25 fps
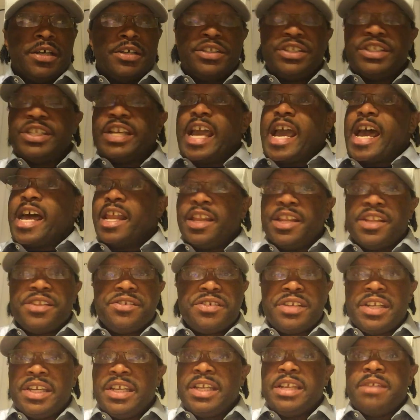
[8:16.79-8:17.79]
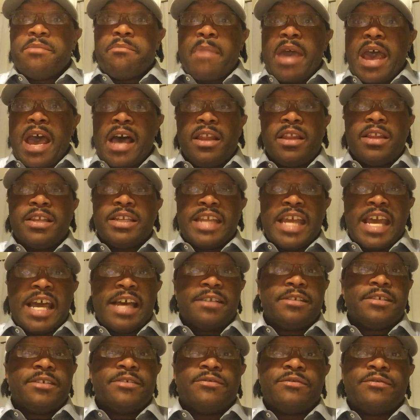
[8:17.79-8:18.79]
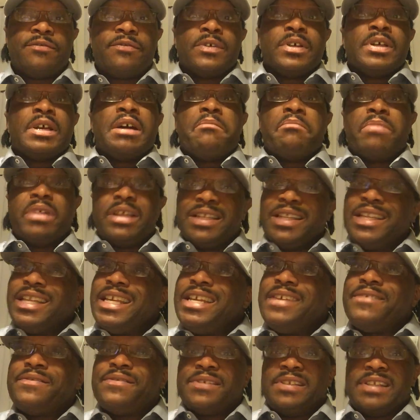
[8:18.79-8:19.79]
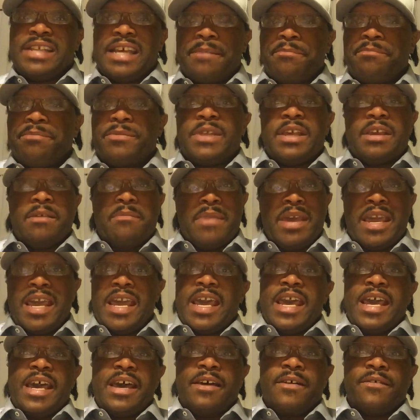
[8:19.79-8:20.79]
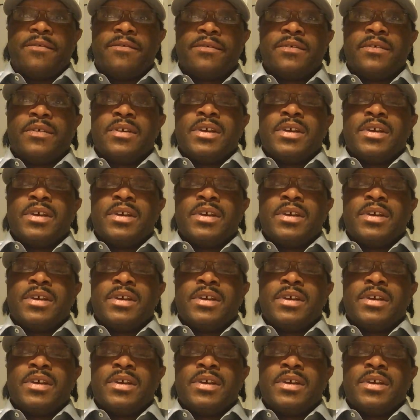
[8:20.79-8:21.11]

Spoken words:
Challenge any maladaptive beliefs that they may have.